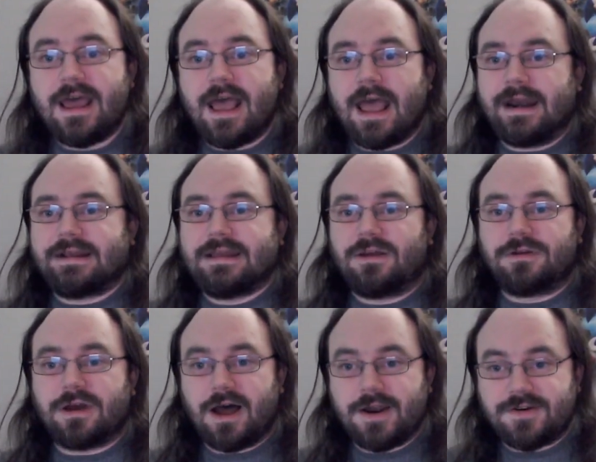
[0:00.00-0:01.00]
and killed
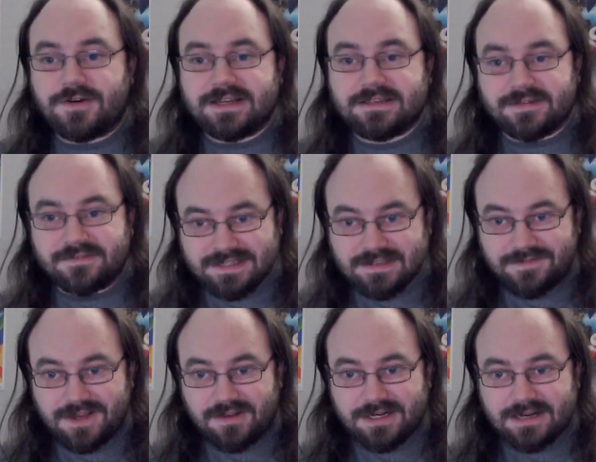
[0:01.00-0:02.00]
hundreds of
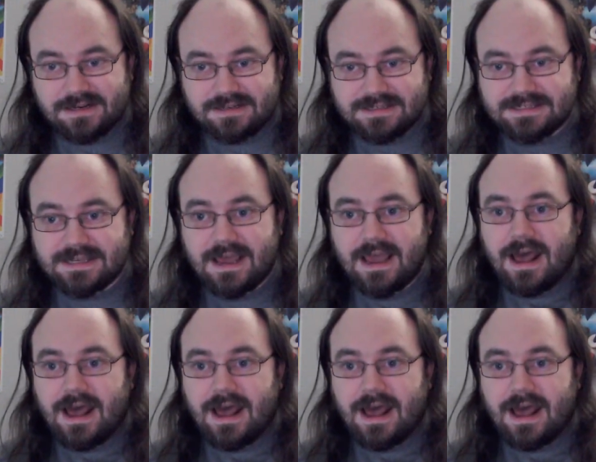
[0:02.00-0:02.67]
civilians.